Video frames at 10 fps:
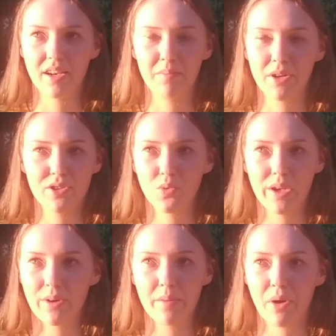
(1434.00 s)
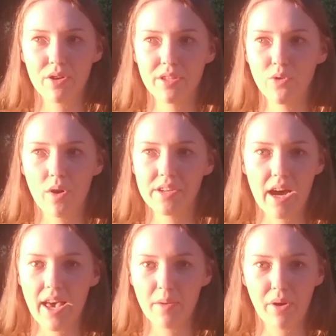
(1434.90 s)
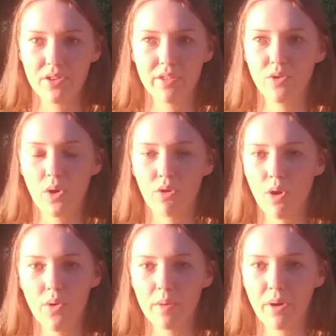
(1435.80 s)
bittersweet, right? Parts of you are dying, parts of you are growing,